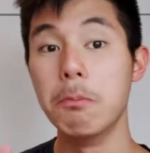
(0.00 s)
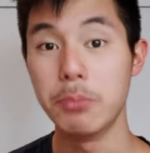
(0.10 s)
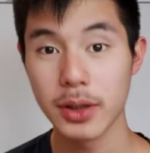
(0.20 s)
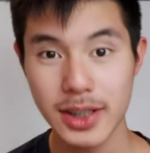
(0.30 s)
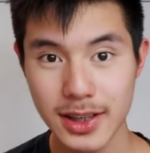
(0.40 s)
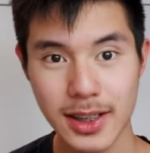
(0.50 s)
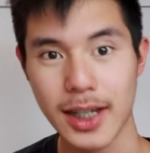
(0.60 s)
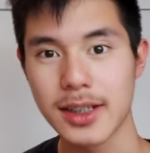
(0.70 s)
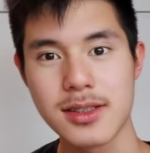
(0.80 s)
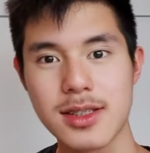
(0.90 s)
Boogie
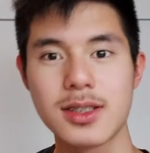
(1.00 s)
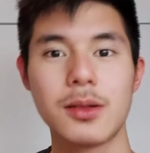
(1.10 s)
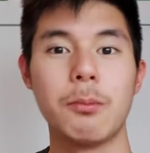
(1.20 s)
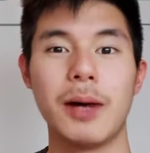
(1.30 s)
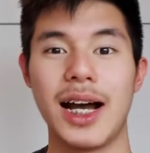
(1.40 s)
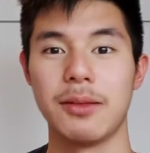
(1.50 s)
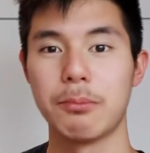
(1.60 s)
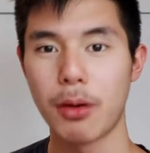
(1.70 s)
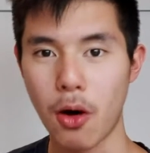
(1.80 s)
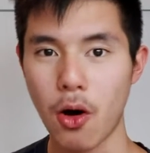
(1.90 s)
Nights by
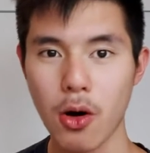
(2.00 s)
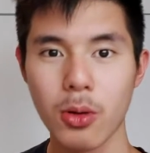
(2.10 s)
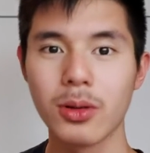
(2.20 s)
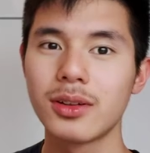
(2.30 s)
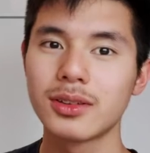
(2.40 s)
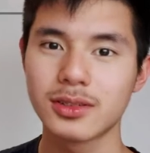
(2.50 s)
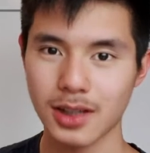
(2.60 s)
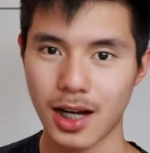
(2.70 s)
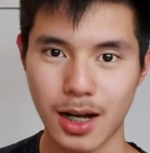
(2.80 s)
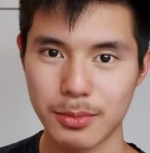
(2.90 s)
Paul
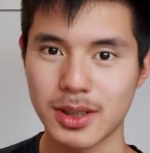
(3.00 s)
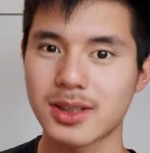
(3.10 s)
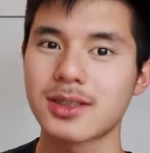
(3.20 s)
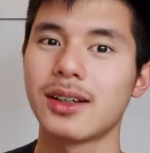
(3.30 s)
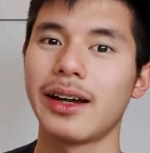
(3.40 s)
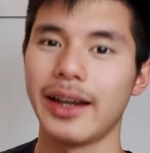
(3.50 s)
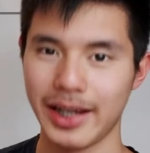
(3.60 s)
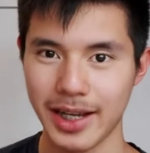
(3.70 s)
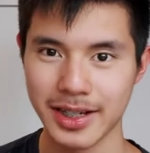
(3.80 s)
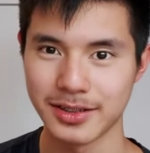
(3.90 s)
Thomas
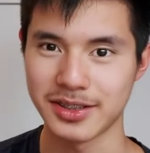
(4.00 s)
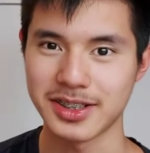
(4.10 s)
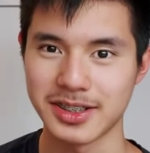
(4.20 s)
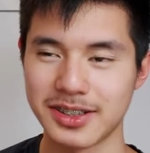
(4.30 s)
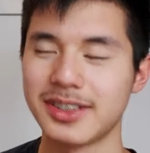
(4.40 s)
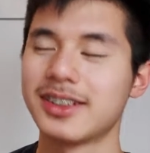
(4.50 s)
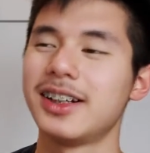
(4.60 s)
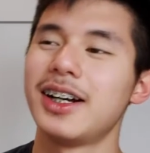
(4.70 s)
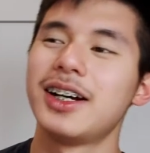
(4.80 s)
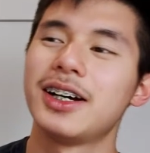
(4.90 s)
Anderson.
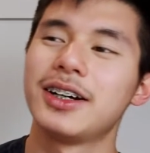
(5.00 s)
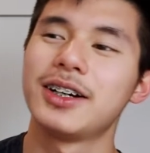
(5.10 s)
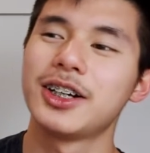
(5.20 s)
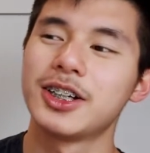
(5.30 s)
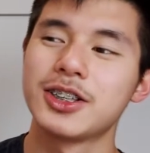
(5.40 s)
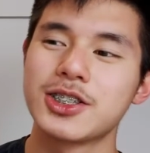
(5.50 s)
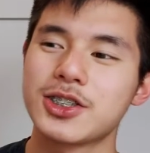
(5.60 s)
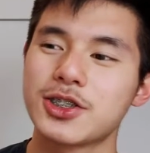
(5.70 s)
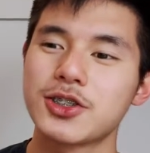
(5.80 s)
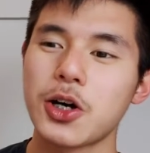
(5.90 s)

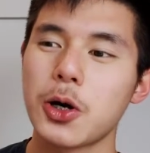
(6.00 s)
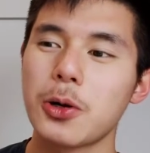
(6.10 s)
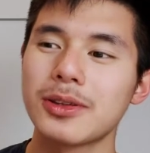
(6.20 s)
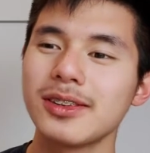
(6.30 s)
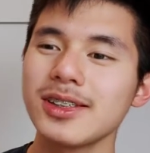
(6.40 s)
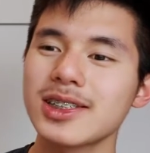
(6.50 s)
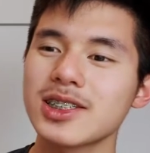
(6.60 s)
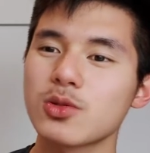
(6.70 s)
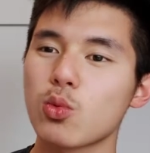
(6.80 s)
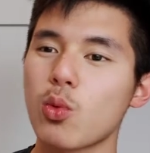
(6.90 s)
So this is
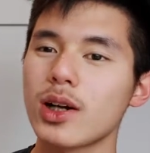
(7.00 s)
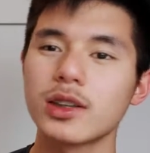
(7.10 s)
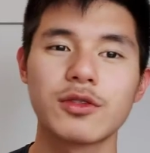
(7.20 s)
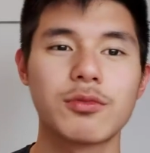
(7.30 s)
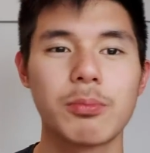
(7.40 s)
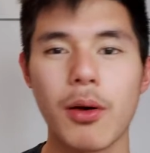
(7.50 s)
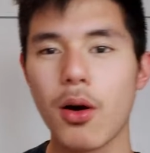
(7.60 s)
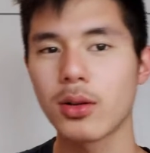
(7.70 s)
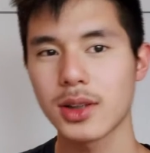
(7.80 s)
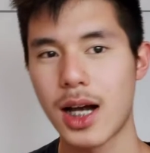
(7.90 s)
one of Paul
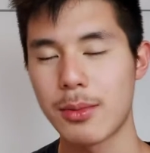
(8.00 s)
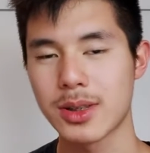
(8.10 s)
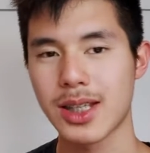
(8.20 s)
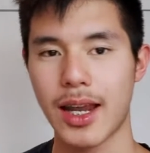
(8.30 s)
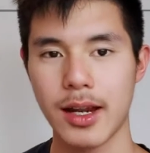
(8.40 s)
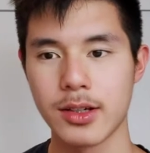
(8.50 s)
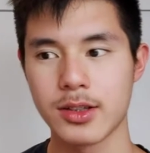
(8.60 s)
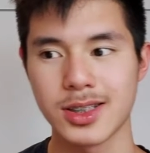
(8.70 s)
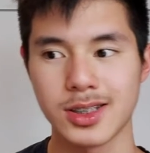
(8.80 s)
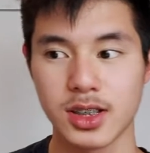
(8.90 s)
Thomas
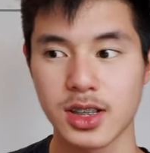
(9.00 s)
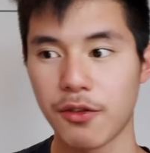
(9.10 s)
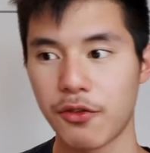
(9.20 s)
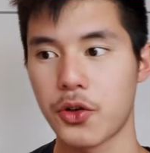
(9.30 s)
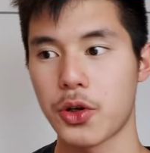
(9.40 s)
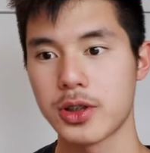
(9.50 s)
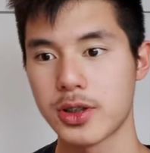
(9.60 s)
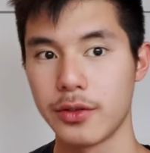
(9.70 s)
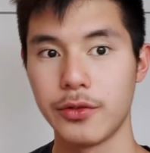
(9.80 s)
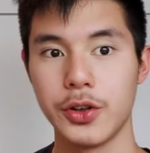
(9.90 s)
Anderson's first
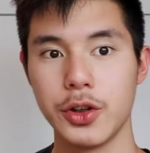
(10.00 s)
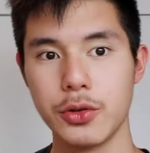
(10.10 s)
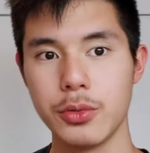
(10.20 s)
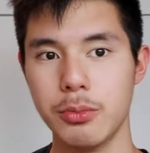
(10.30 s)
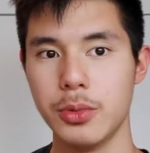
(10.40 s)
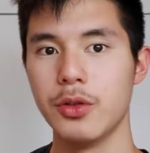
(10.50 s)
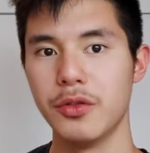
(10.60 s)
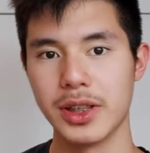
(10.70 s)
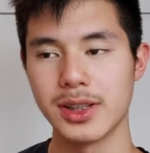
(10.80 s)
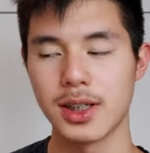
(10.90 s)
few
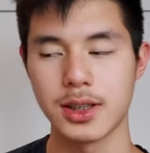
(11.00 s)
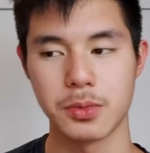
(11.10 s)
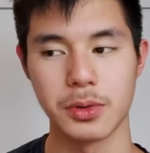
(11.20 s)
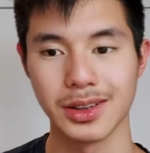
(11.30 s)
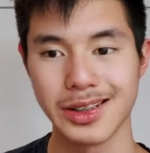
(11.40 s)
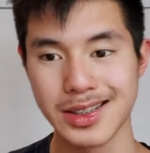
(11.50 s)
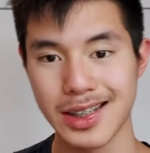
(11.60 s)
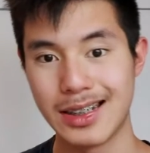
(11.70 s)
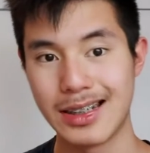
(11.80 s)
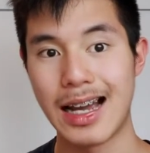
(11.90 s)
movies. It's released
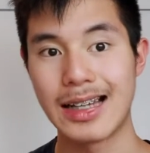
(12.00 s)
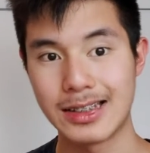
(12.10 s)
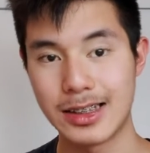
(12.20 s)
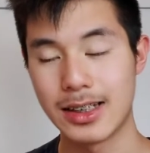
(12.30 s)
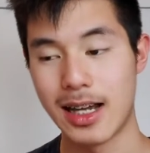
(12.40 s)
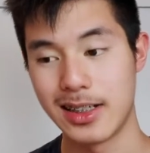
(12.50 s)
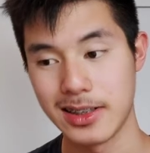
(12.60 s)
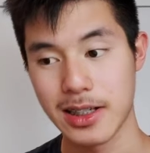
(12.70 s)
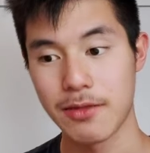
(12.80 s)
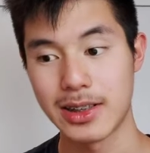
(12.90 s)
in
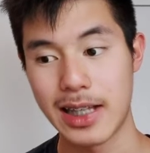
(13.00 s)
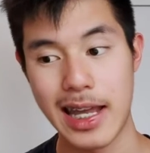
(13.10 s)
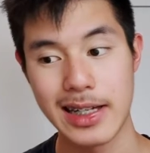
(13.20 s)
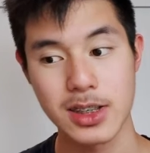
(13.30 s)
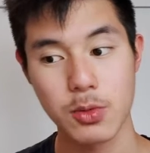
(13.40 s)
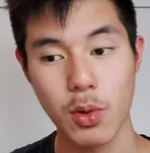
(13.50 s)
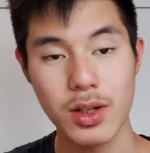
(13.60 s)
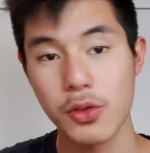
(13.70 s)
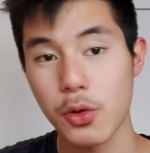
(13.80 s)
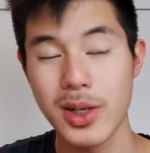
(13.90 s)
1997, and it's one
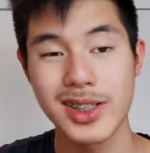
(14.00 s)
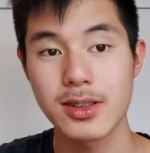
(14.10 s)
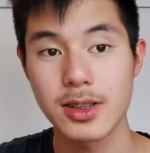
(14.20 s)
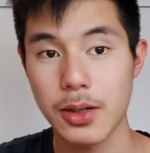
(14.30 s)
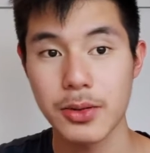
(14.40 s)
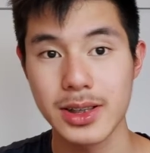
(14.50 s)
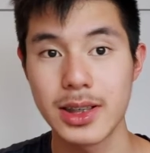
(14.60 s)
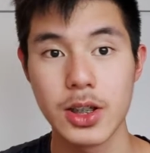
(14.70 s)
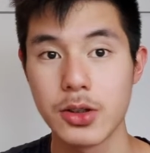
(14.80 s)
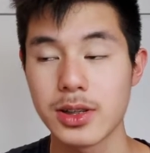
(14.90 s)
of Quentin
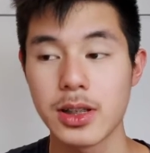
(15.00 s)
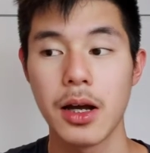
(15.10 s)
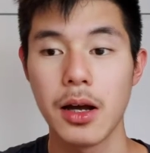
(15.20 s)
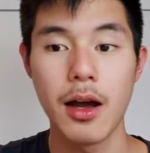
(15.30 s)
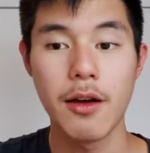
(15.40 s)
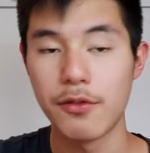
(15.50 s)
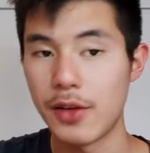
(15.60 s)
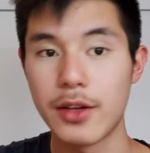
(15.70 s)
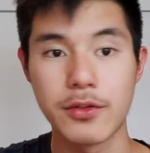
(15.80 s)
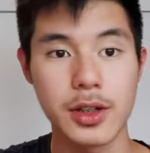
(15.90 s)
Tarantino's
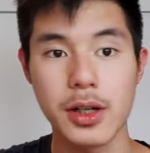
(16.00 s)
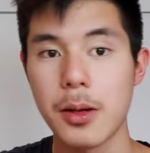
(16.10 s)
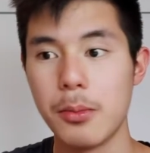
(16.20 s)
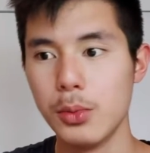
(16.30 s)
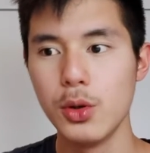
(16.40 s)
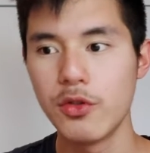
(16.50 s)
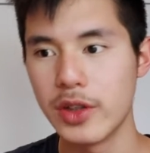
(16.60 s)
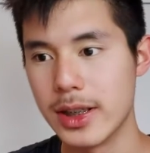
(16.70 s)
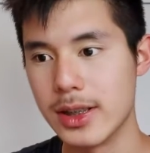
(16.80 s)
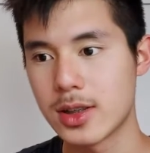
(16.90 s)
favorite
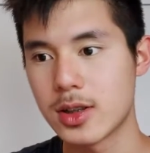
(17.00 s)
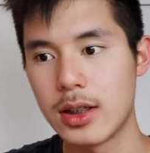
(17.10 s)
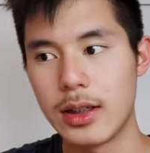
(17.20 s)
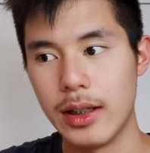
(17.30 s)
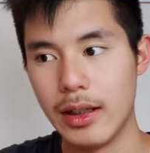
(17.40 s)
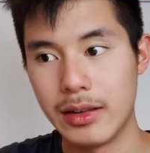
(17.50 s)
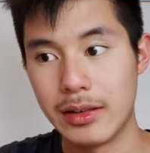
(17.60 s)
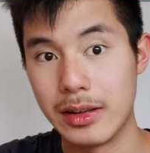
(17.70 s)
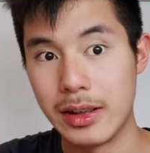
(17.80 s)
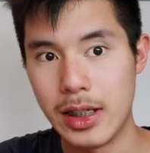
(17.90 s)
movies
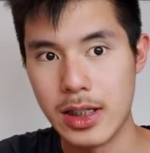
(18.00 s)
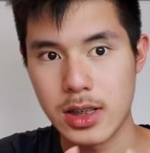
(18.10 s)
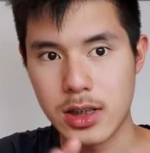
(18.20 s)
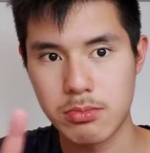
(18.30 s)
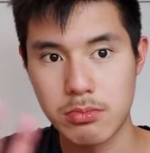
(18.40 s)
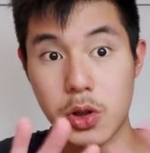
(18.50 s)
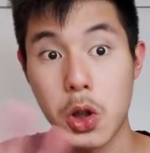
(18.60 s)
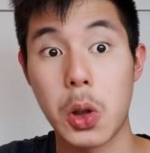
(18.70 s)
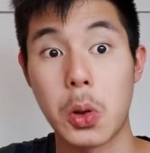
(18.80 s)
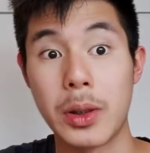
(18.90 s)
in his
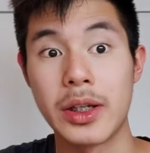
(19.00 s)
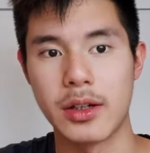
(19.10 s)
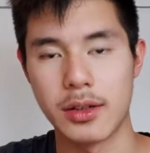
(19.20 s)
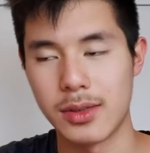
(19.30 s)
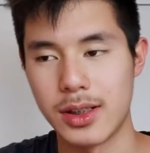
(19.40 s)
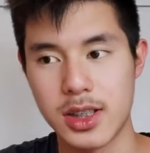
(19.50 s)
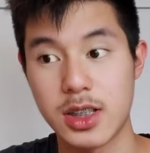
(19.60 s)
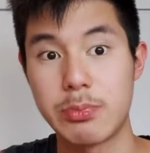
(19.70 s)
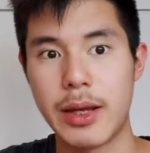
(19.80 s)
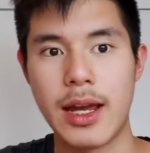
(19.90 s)
career, in the
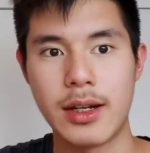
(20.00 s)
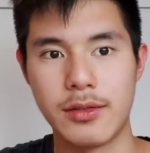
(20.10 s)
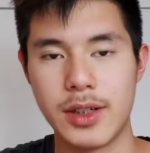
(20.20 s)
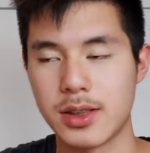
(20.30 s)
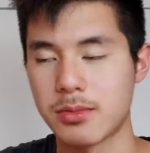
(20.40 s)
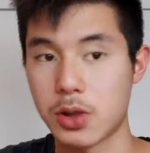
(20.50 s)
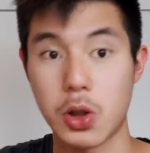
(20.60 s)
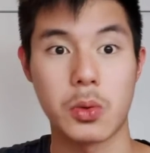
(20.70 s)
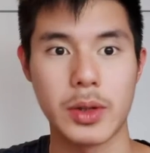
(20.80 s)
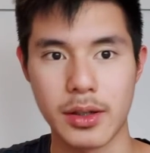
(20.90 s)
span of his
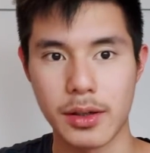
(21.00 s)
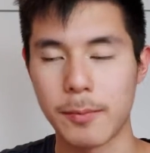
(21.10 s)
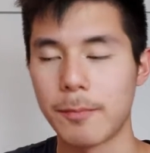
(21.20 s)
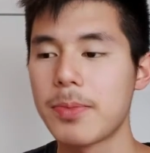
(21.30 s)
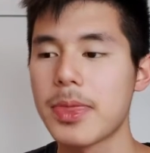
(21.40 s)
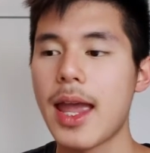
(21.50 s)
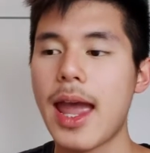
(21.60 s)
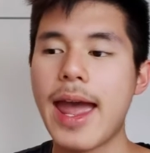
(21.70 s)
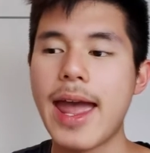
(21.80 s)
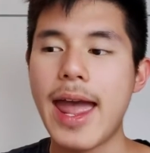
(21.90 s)
career.
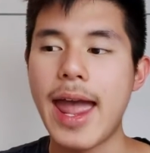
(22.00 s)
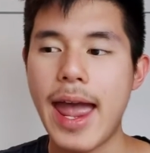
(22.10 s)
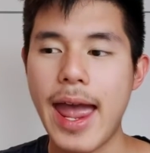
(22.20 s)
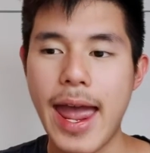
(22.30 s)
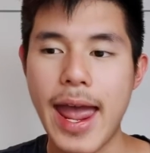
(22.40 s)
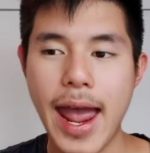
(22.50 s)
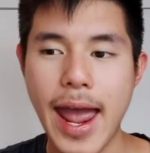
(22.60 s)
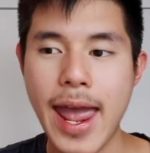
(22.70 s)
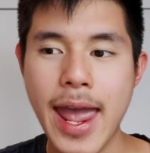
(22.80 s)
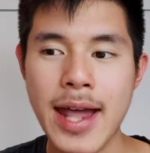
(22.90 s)

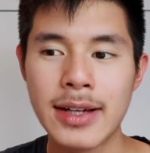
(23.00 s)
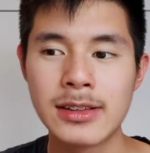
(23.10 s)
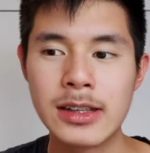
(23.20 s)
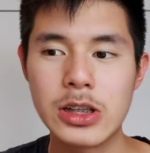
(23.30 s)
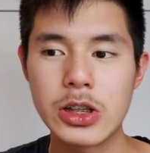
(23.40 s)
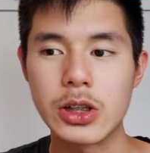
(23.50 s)
And